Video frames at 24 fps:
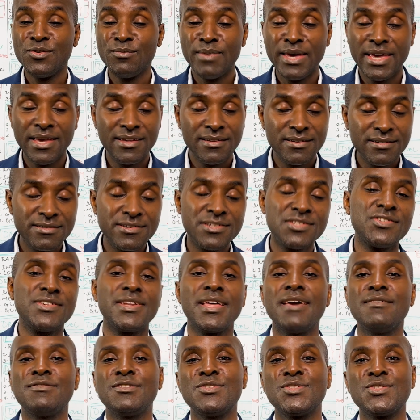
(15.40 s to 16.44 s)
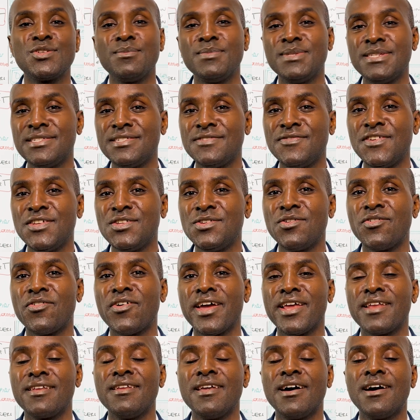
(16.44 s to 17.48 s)
may literally have to stop this video
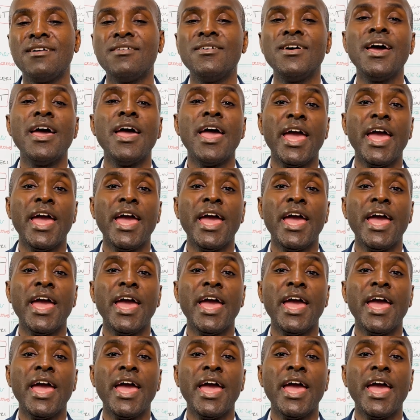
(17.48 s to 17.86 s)
right now